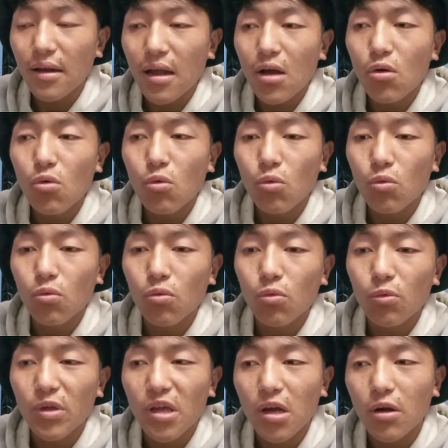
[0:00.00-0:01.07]
Now
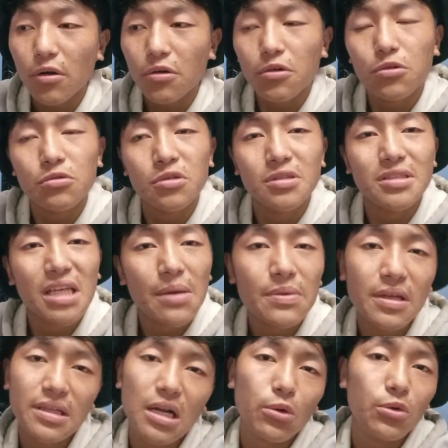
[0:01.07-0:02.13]
we are going to do the
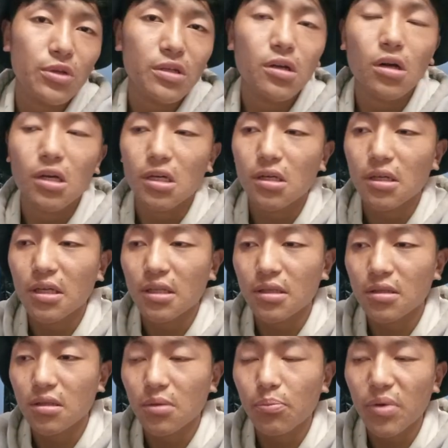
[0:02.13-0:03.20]
same thing that we did
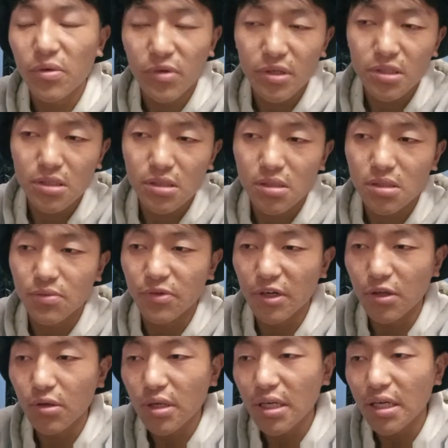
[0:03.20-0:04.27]
in the previous
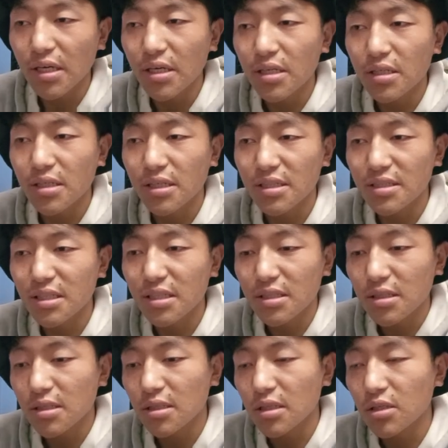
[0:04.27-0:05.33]
video. In digit
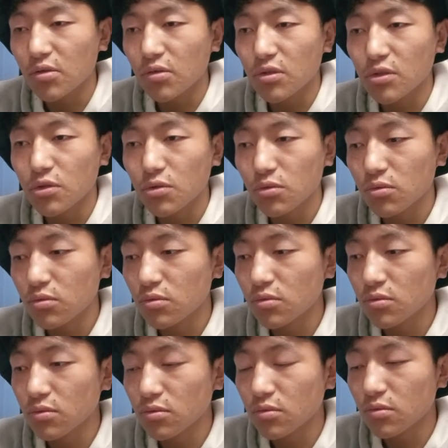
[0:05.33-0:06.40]
equals to
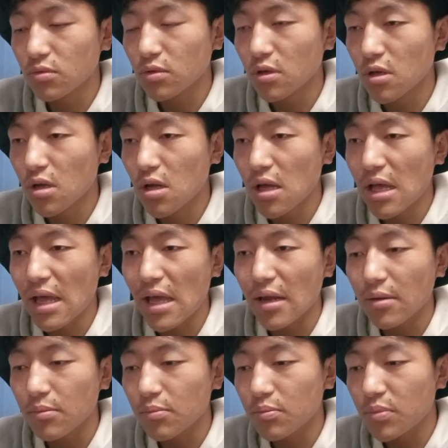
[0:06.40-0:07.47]

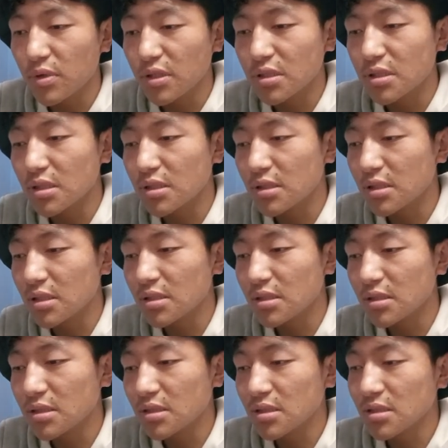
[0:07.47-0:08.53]
n
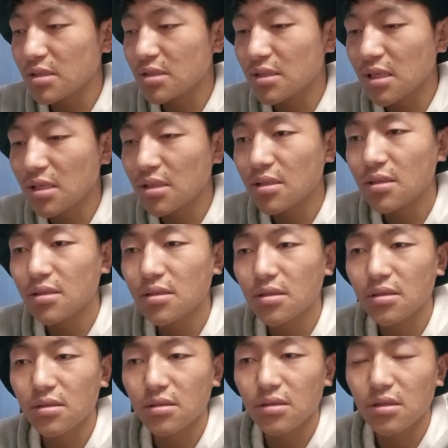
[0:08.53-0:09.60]
percentage
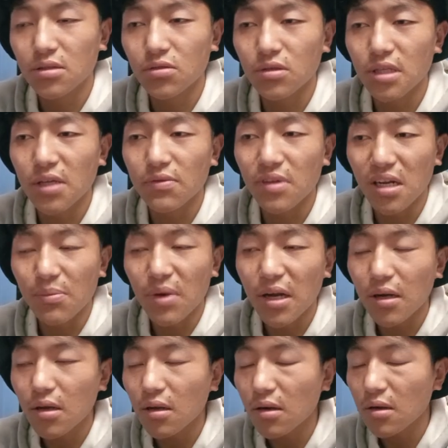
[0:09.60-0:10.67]
10, this will give the
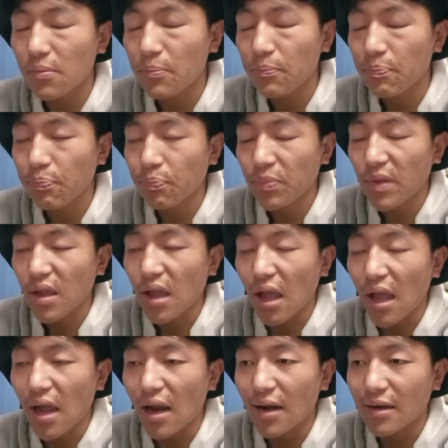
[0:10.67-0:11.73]
remainder,
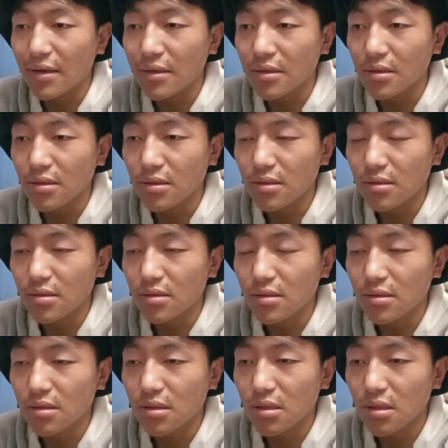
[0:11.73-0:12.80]
and
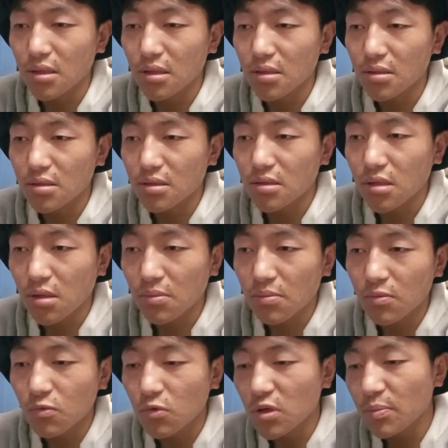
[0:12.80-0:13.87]

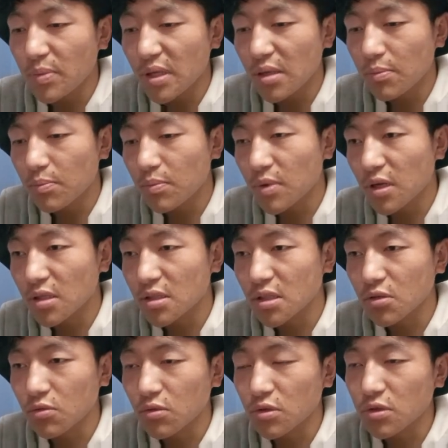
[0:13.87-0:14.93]
sum would be plus
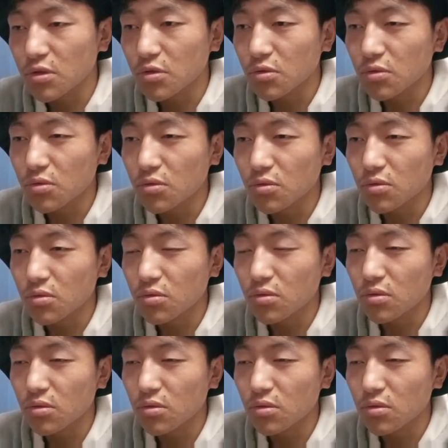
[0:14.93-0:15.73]
equals to